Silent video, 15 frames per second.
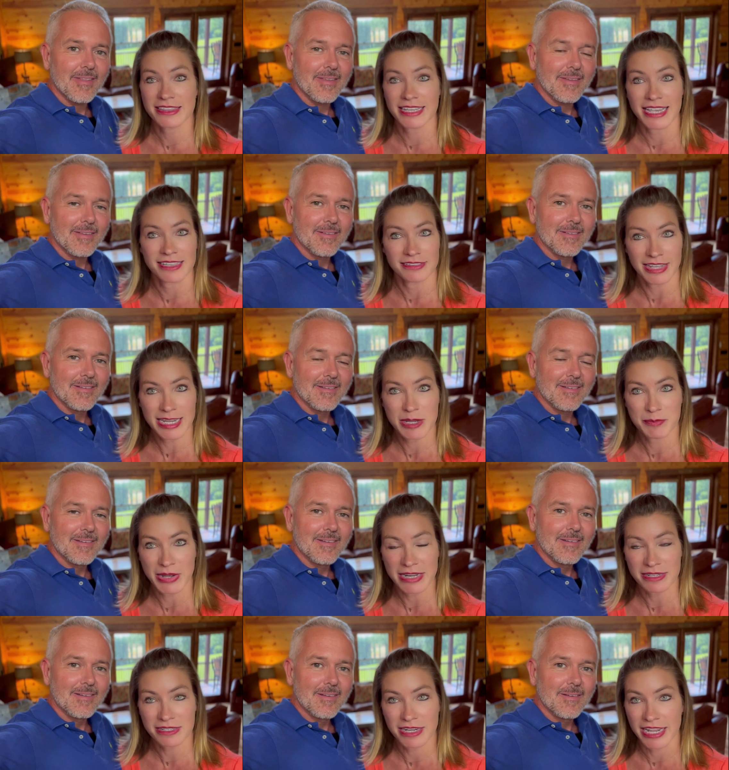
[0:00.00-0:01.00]
Speaker 1: that like
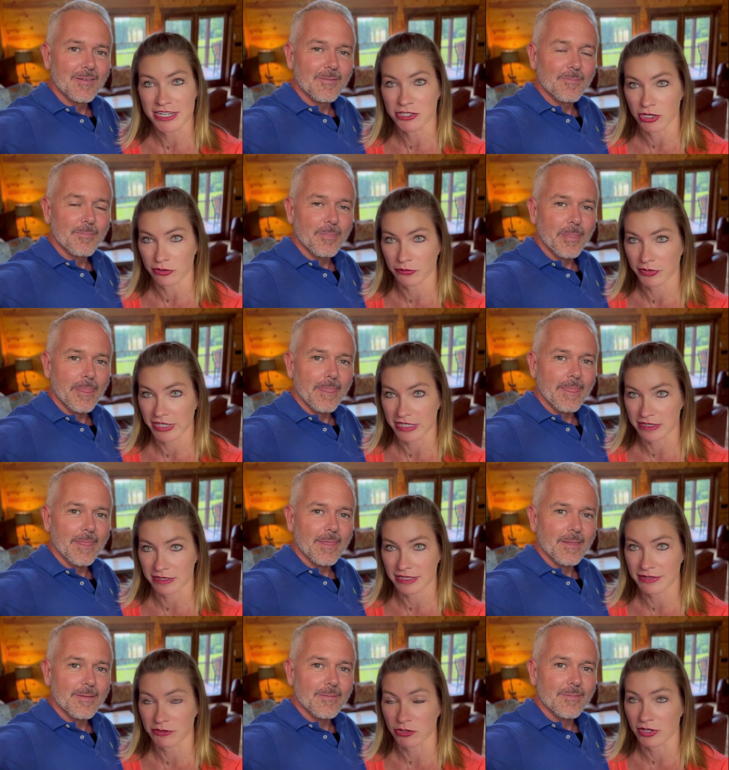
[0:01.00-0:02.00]
button, and don't forget
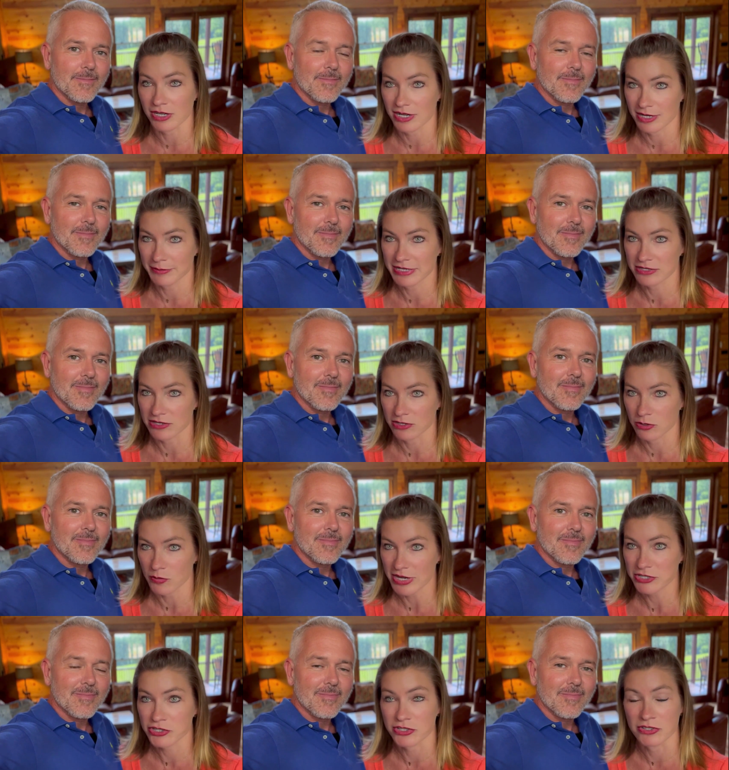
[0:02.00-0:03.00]
to leave your comments and
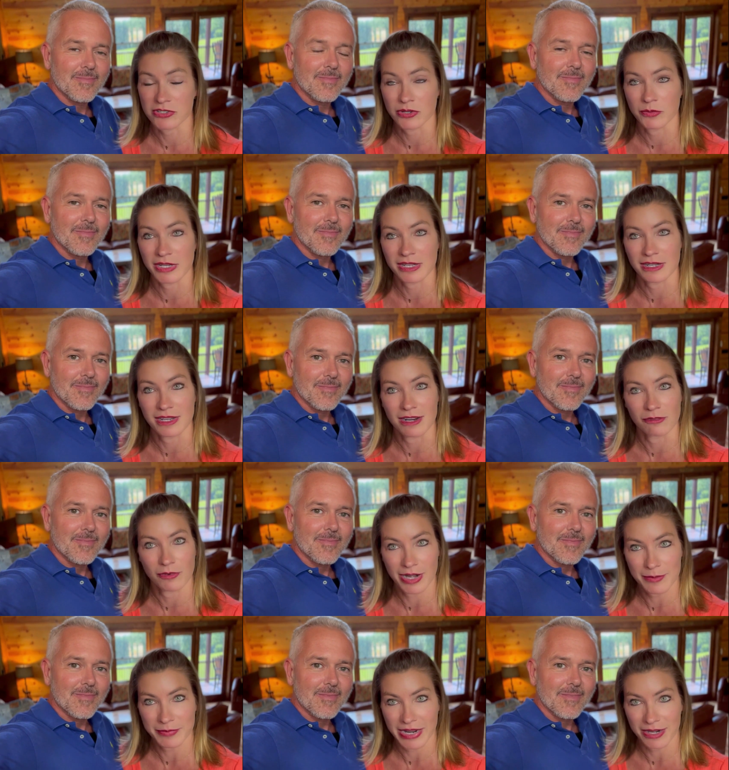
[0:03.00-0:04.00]
questions so we can get
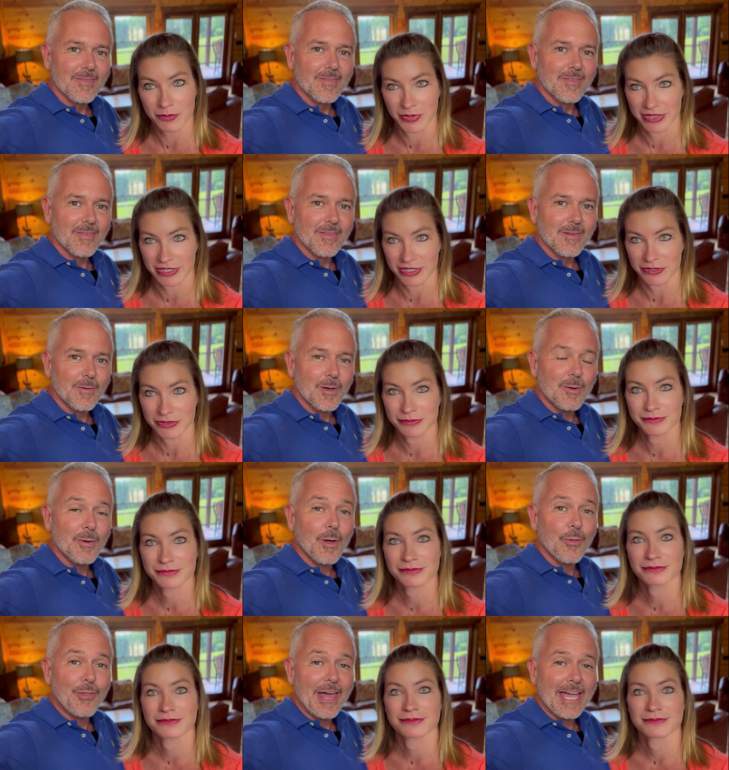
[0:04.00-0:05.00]
right back with you. We
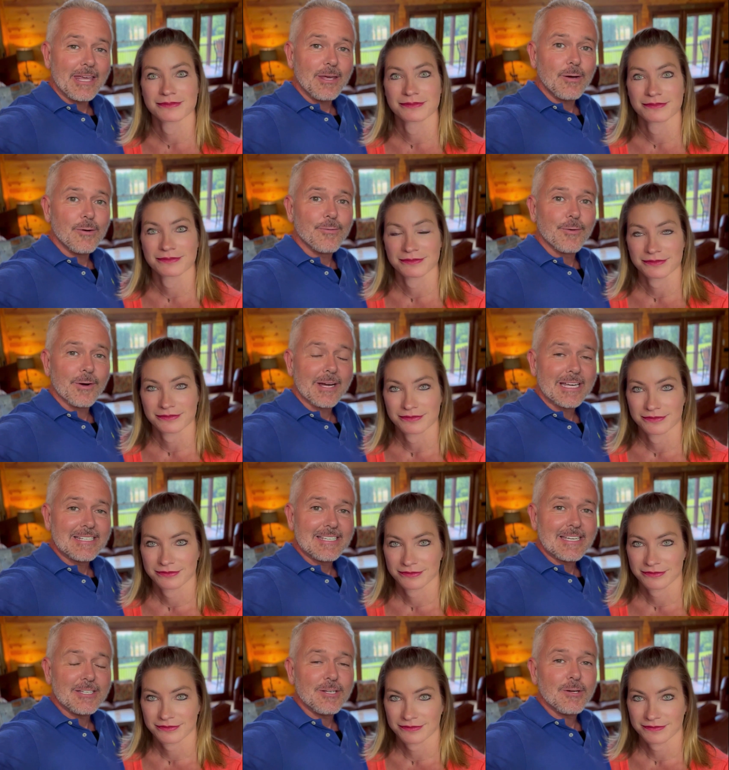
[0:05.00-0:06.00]
Speaker 2: will. Thank you for
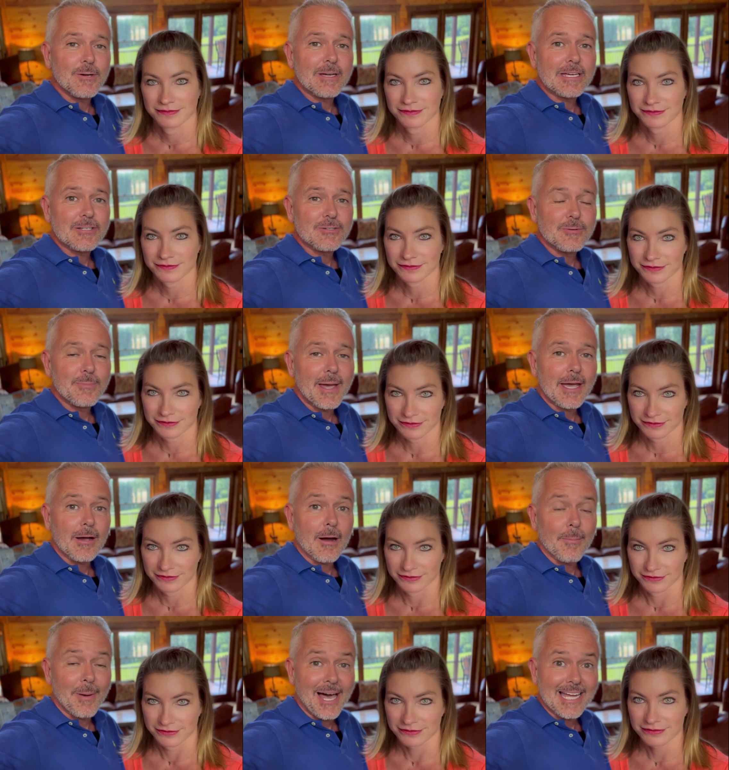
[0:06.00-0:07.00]
continuing to
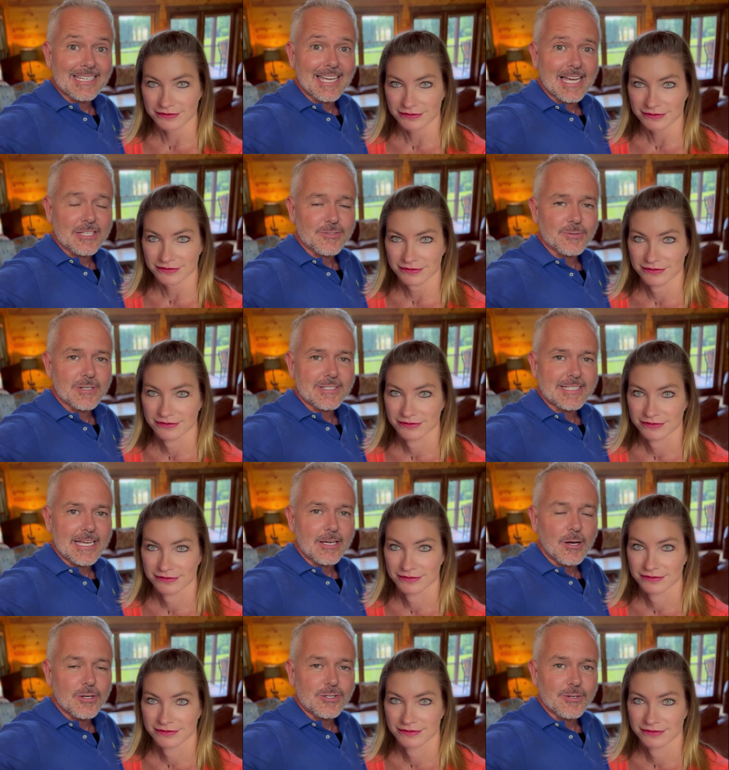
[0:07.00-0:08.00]
make our podcast, Real
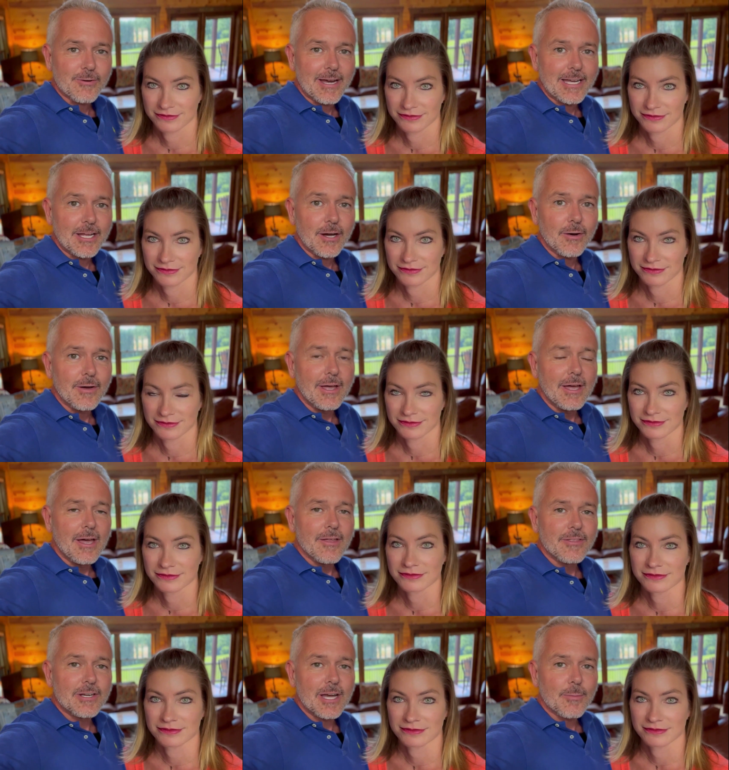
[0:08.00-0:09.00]
Estate Coaching Radio,
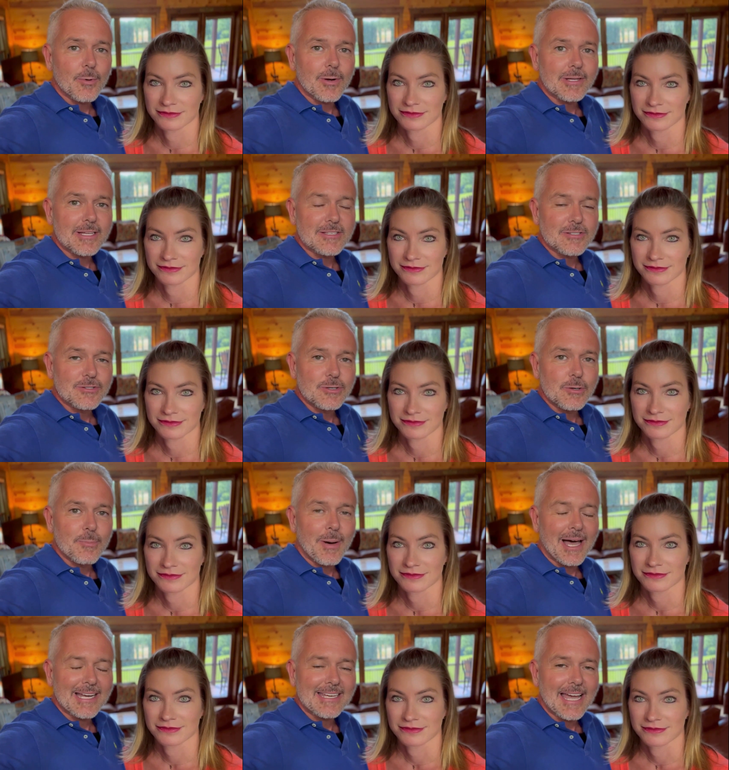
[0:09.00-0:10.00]
the number one listened to
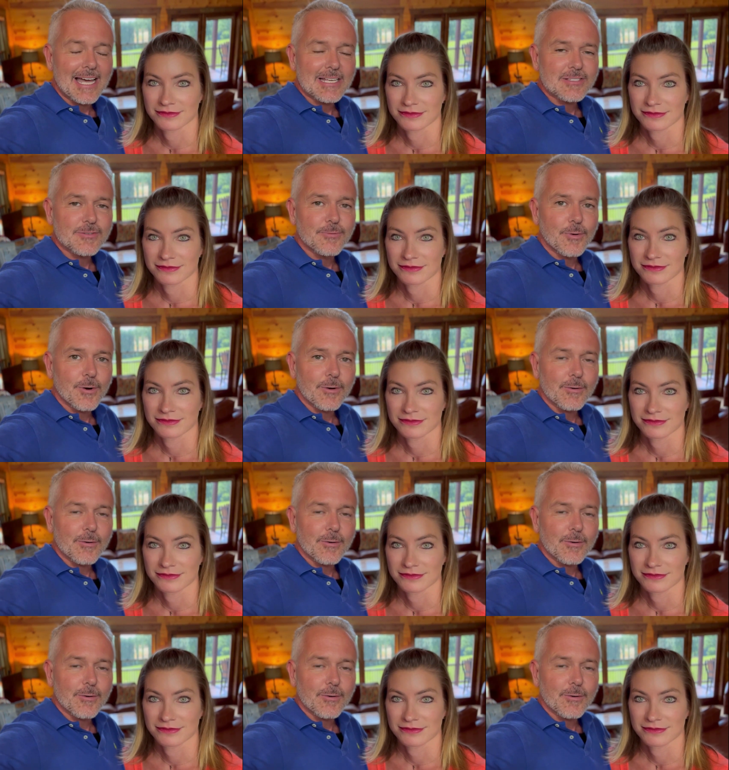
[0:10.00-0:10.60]
podcast for